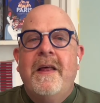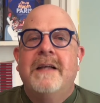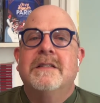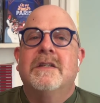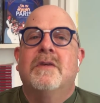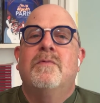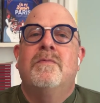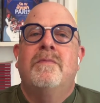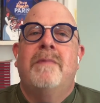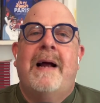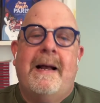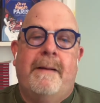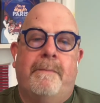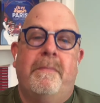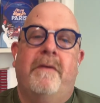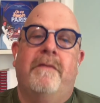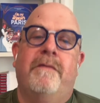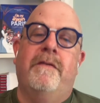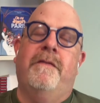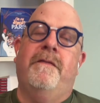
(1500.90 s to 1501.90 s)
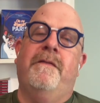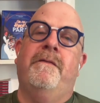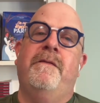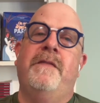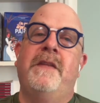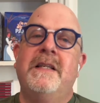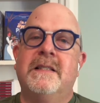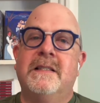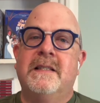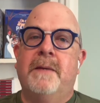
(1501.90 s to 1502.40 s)
that's a wrap for
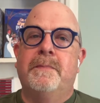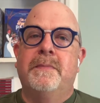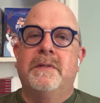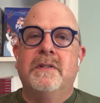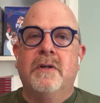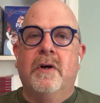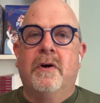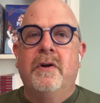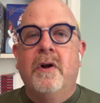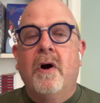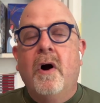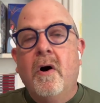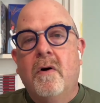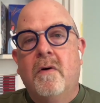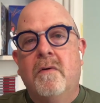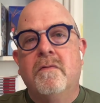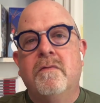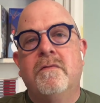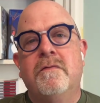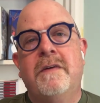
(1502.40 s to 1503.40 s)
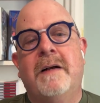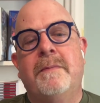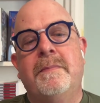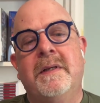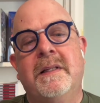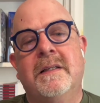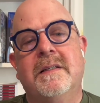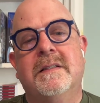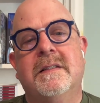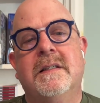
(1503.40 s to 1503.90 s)
this episode of
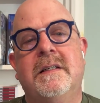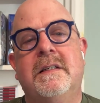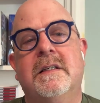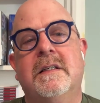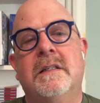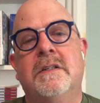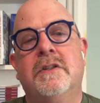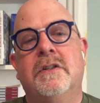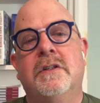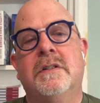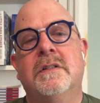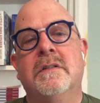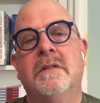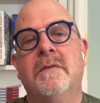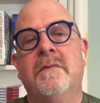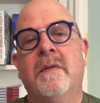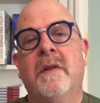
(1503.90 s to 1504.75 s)
Fabulously Delicious.